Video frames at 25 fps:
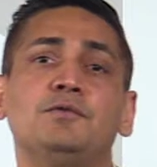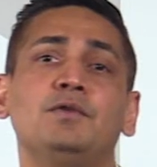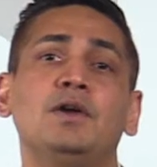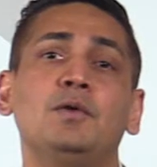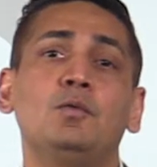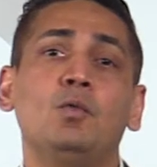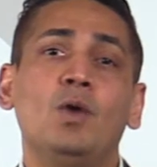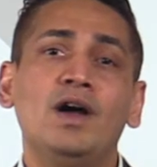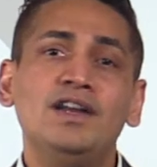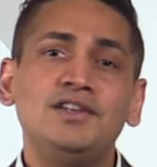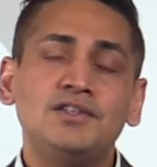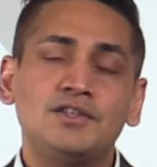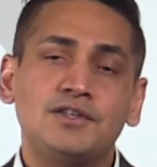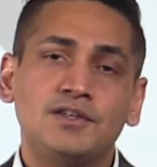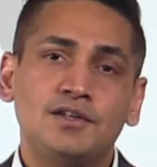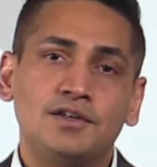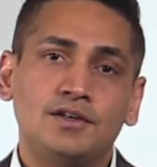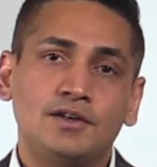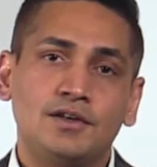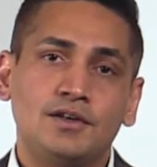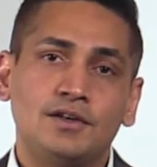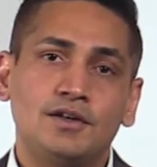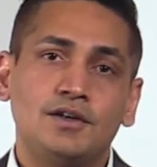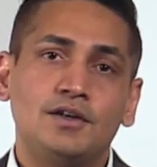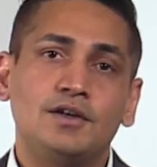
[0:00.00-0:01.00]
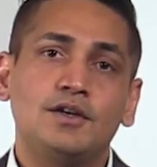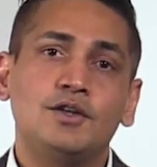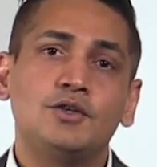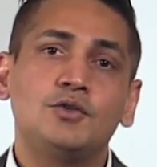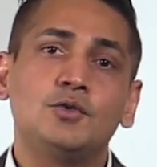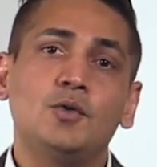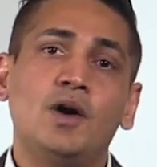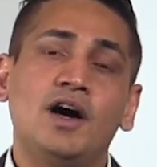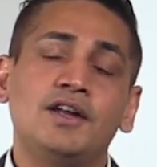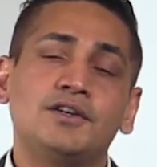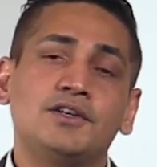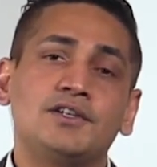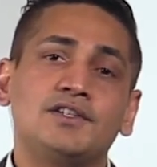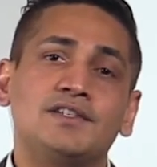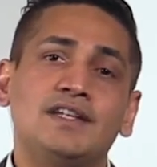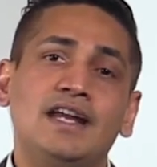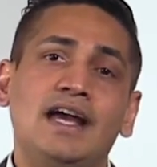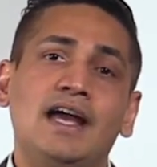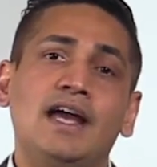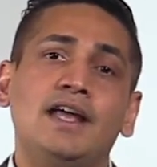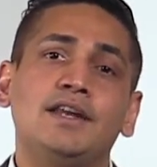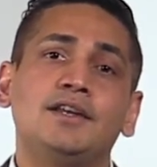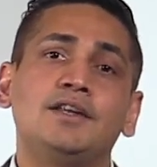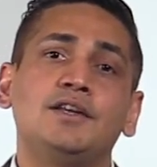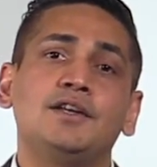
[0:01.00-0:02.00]
we went to
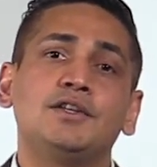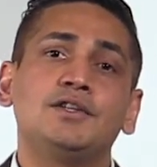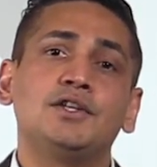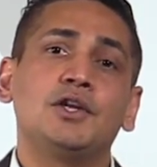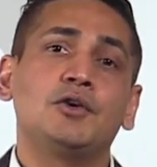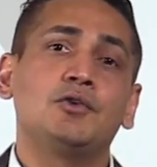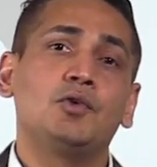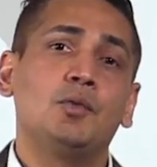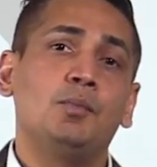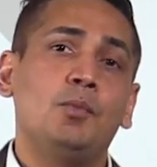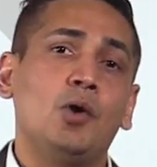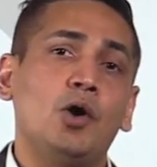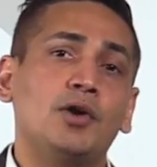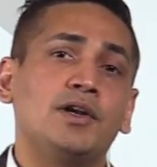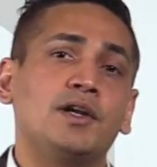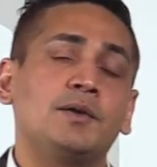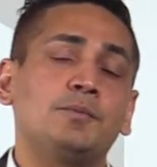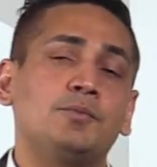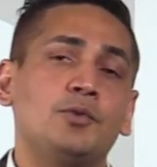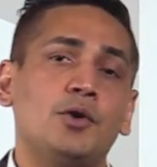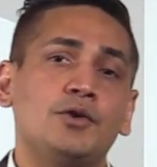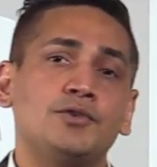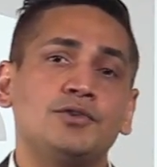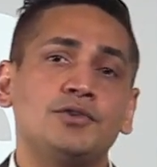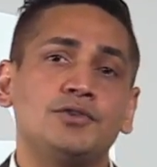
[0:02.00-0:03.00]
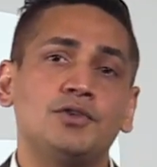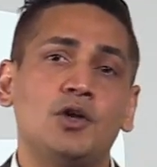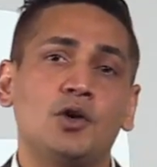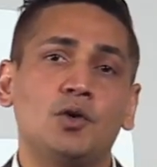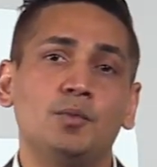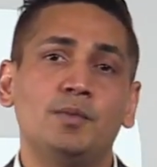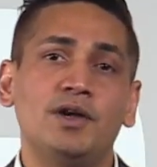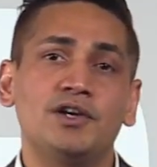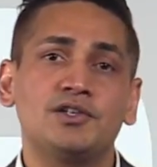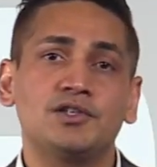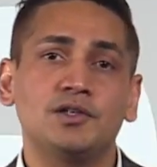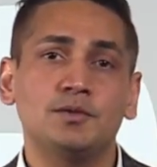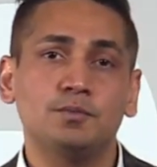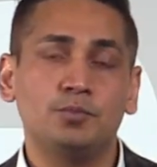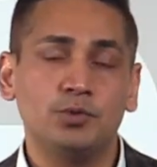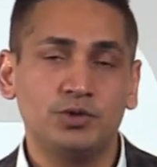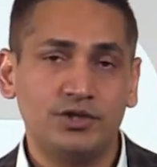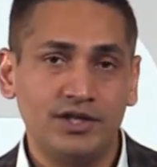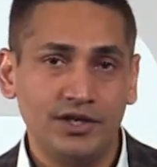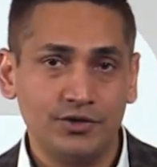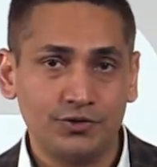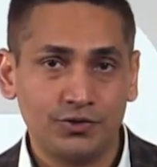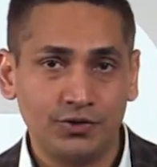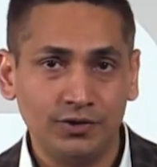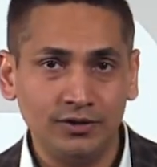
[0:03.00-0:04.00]
understand the robotic process automation
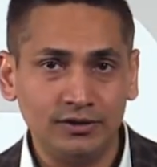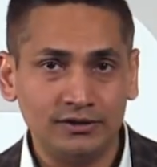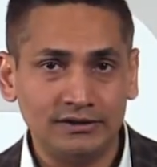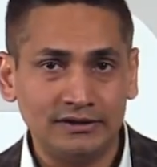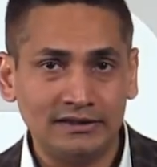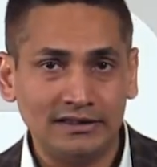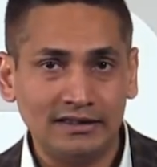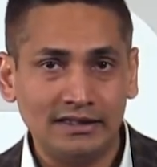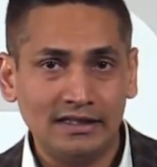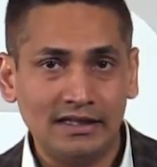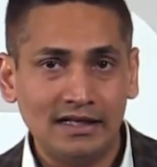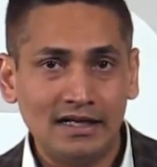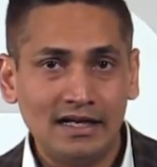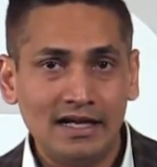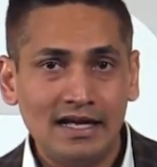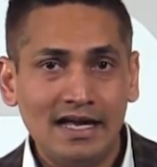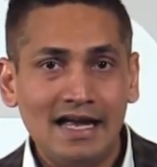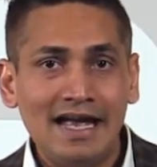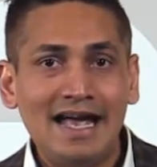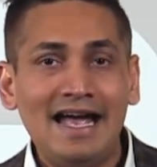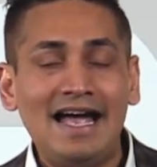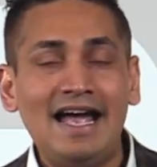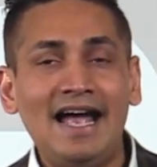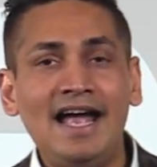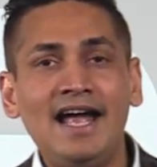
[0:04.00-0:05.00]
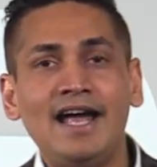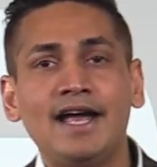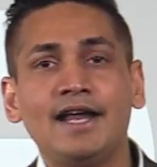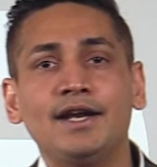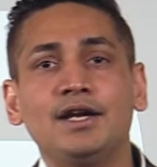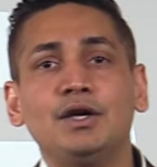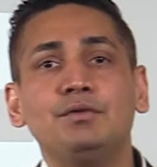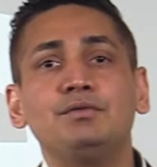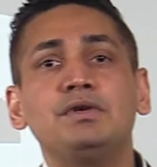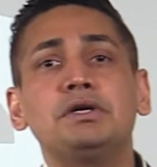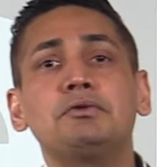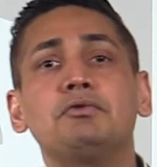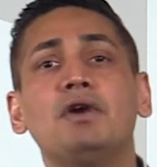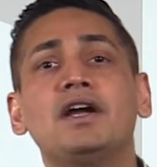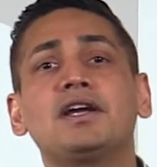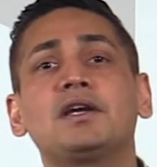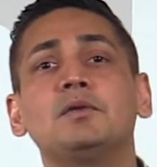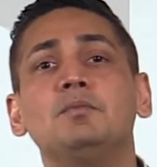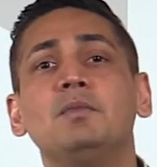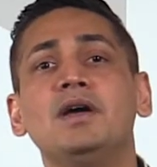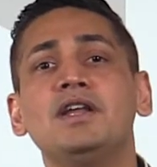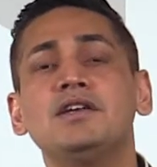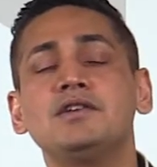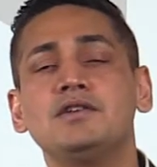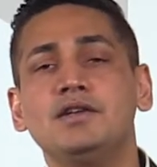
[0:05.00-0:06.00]
potential, and we
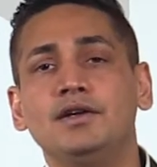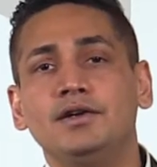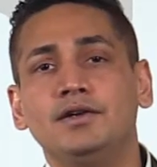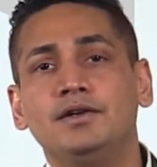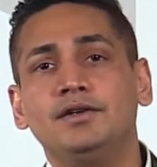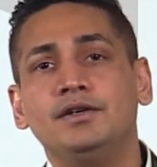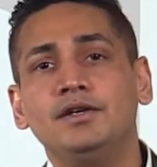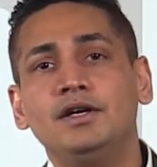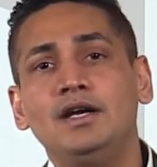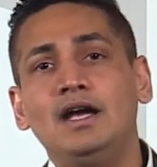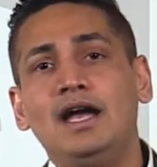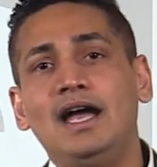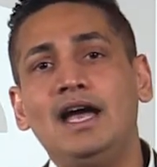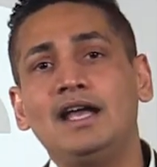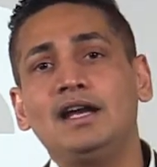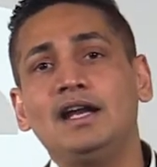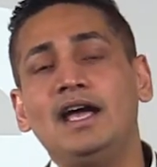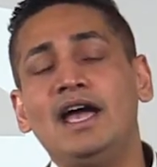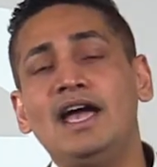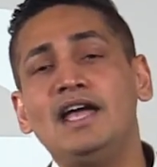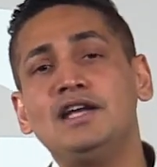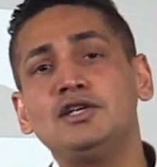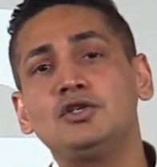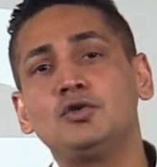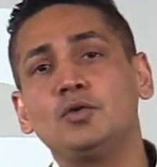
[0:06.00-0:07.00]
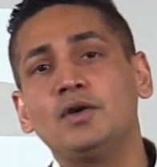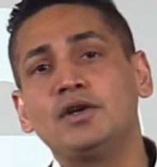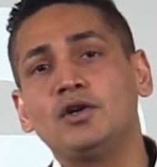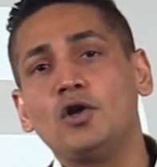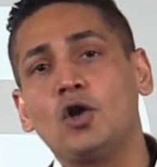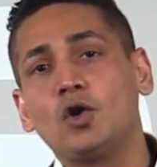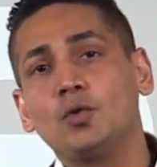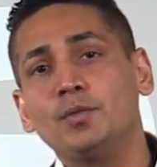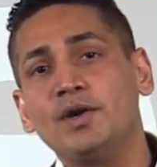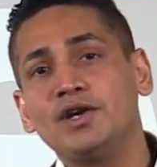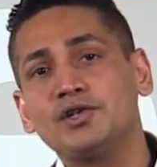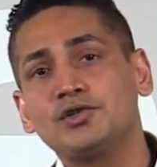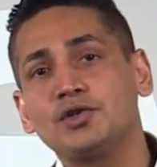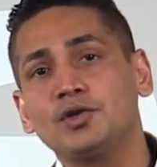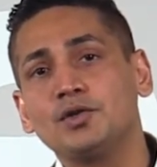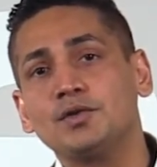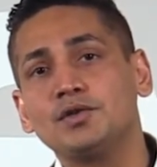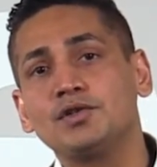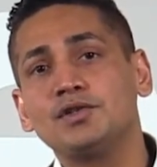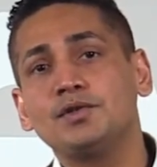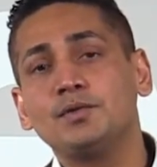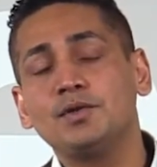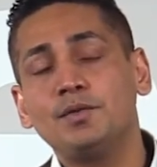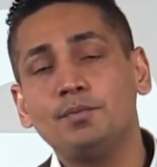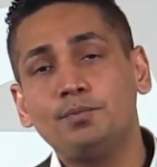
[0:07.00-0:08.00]
recommended an end-to-end
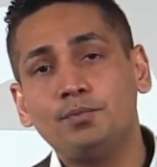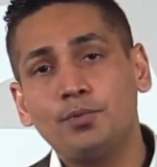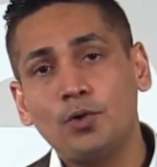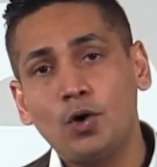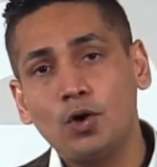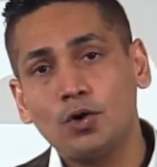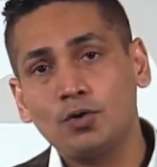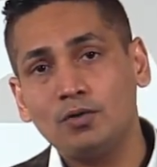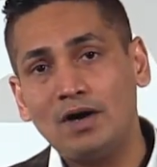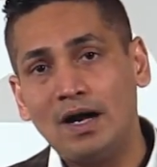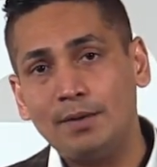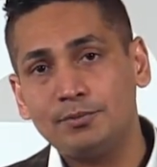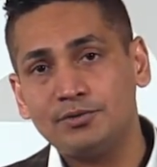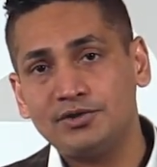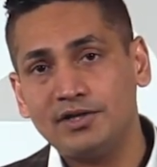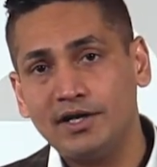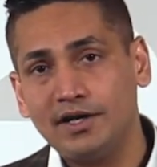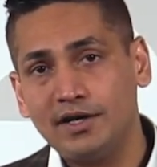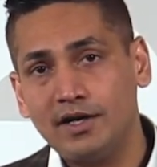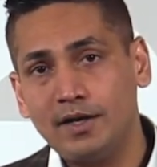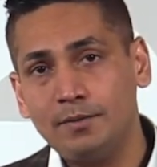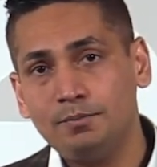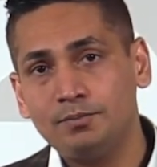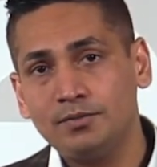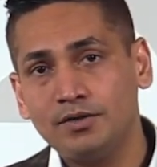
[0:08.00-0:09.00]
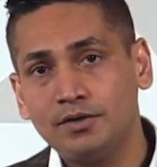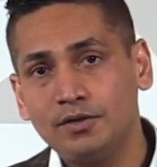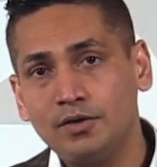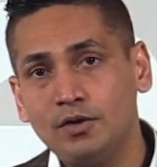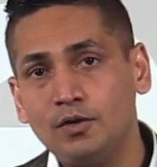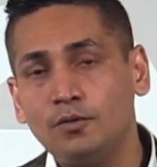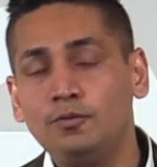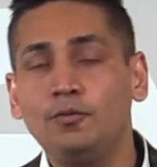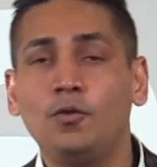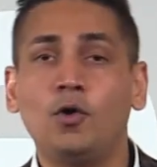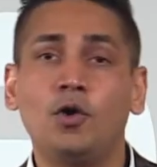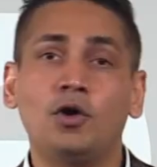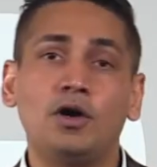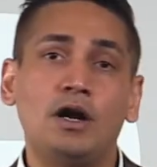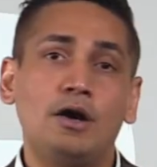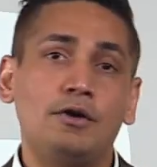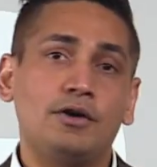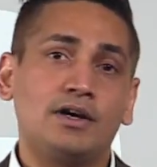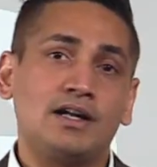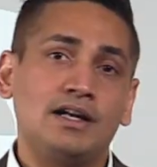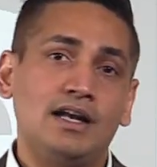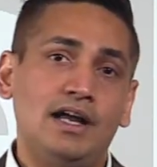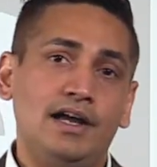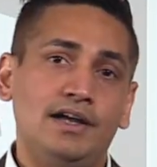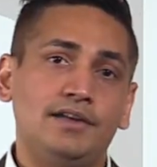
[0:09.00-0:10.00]
automation program setup for our
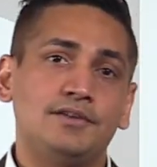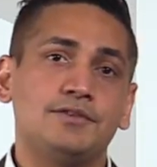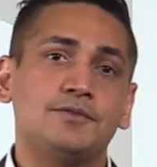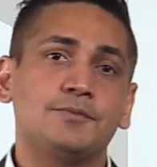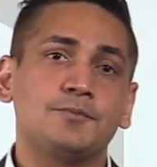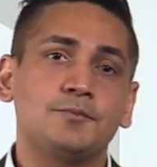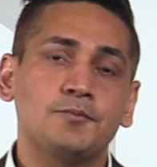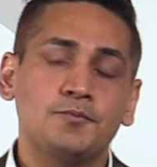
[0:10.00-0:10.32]
client.